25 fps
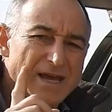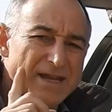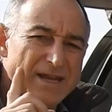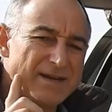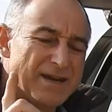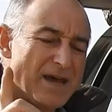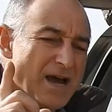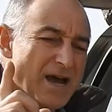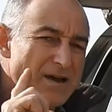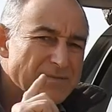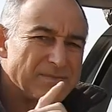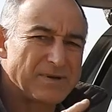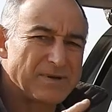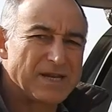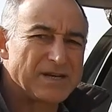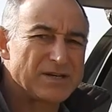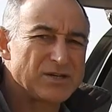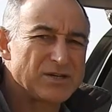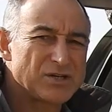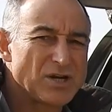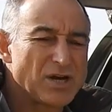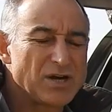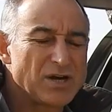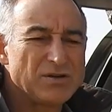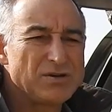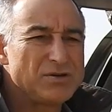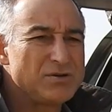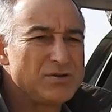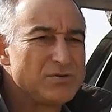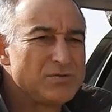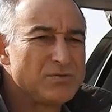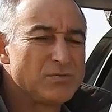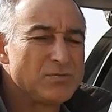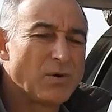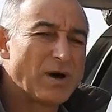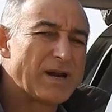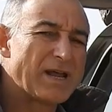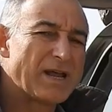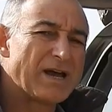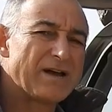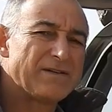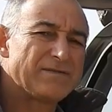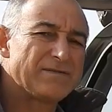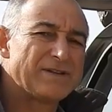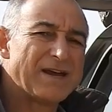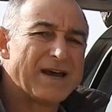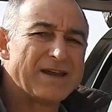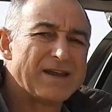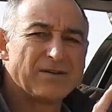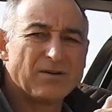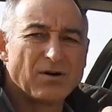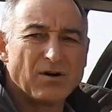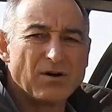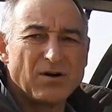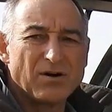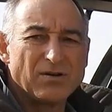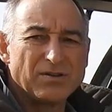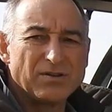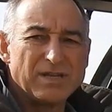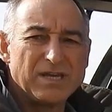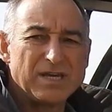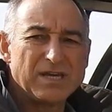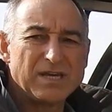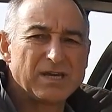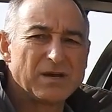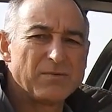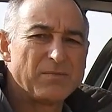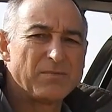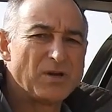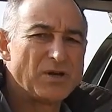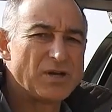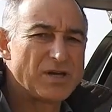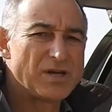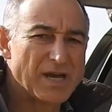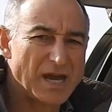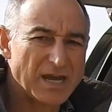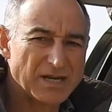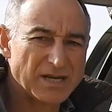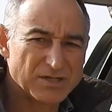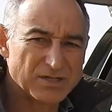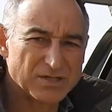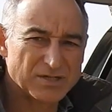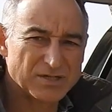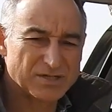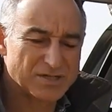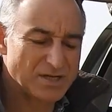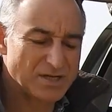and now I'm going to show you what I've done on the communication